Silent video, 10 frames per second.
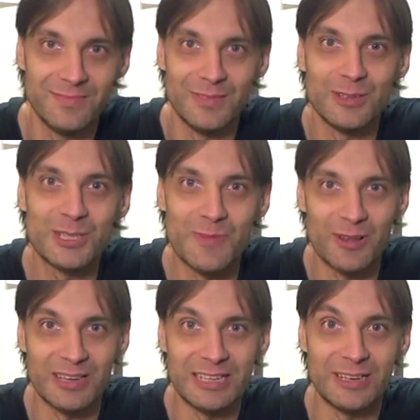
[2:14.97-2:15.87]
No
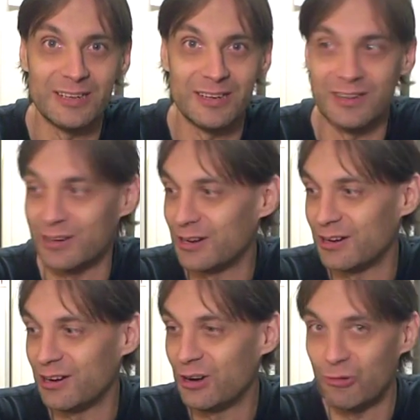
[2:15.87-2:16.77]
smelling.
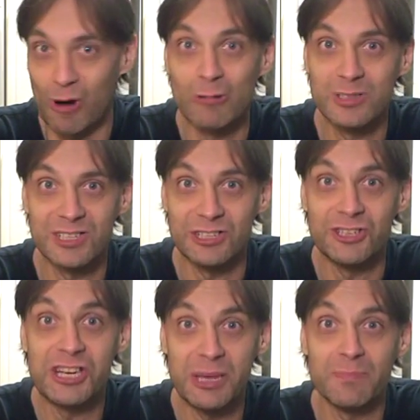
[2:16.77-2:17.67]
Gross,
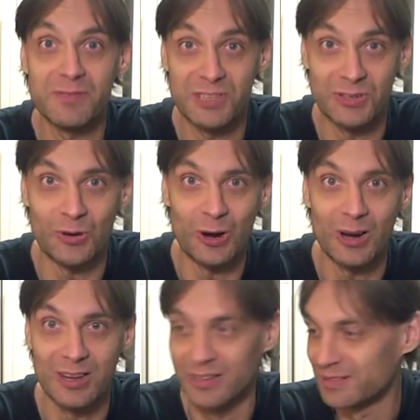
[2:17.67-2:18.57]
cheap
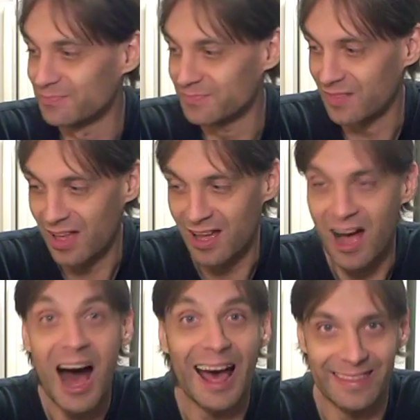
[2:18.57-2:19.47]
store.
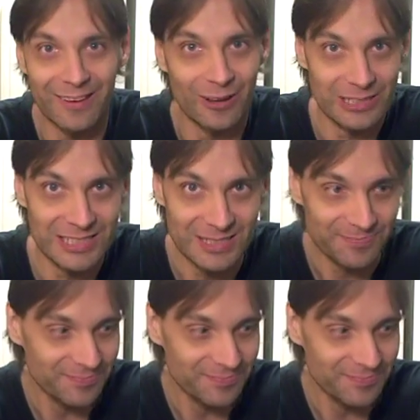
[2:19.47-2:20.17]
Hot dogs.